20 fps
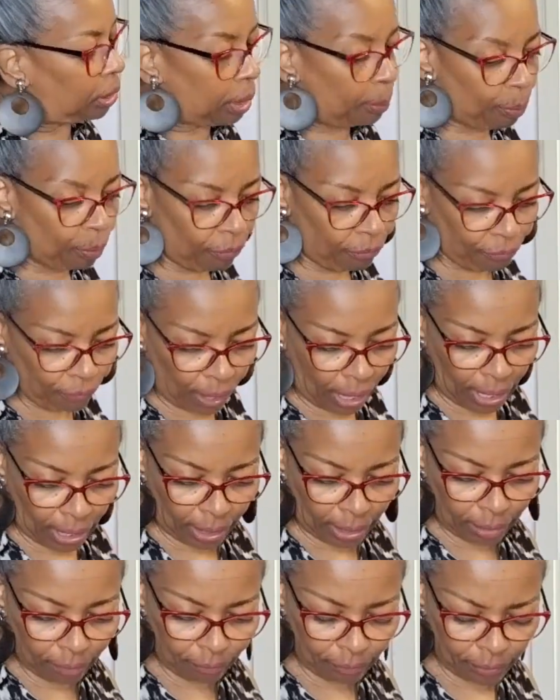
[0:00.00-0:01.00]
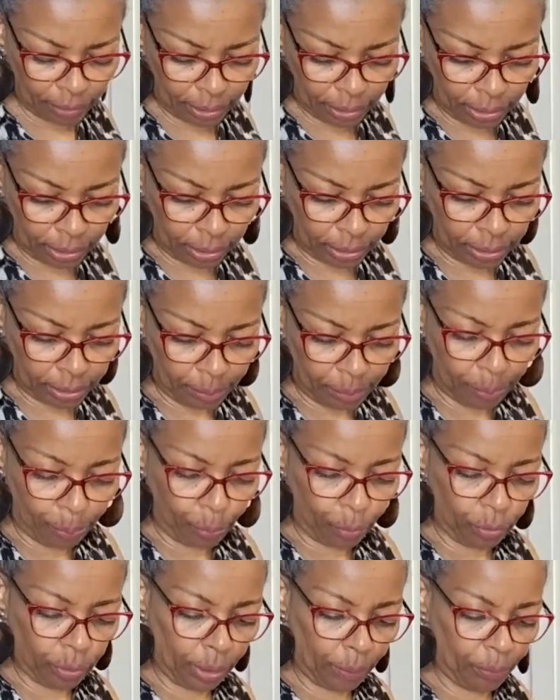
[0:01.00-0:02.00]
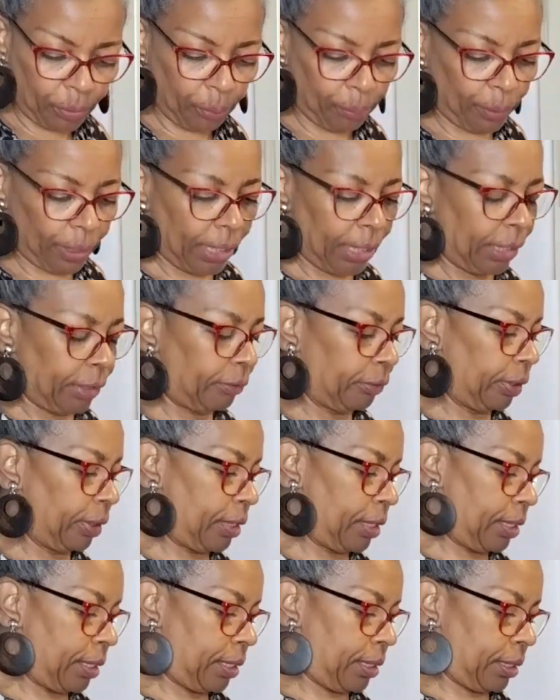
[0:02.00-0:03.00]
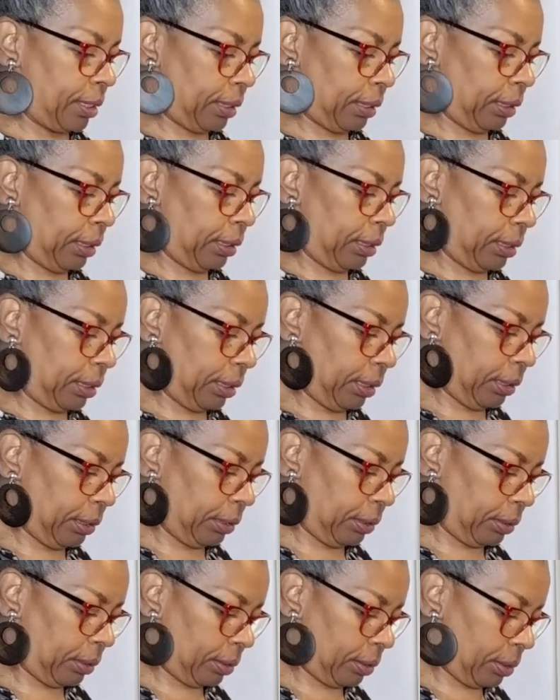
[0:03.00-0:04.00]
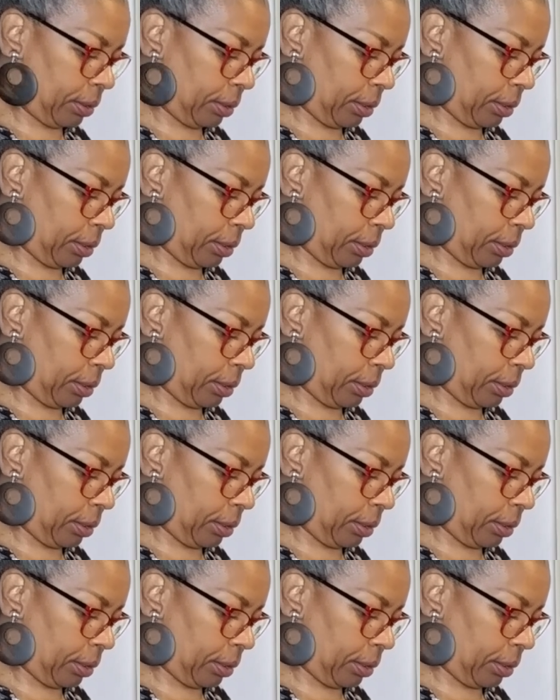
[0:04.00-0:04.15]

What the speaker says: number 5. Let me pull up the pattern and see here.